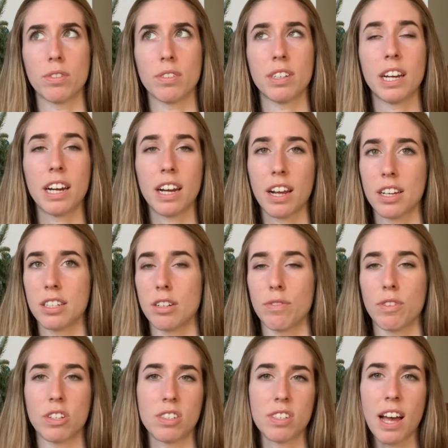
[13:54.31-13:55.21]
needing a
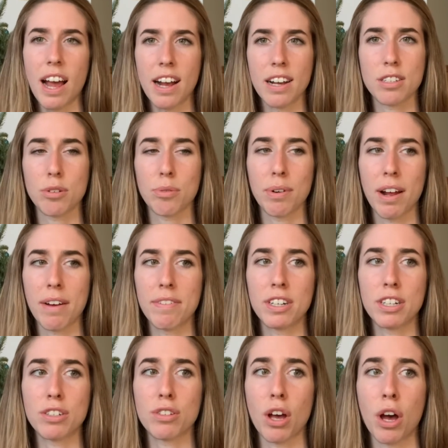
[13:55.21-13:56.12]
different size or whatever.
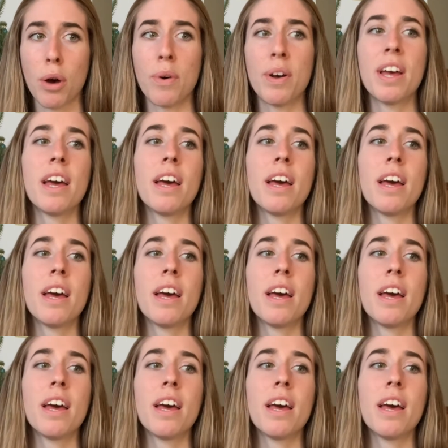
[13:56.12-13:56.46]
So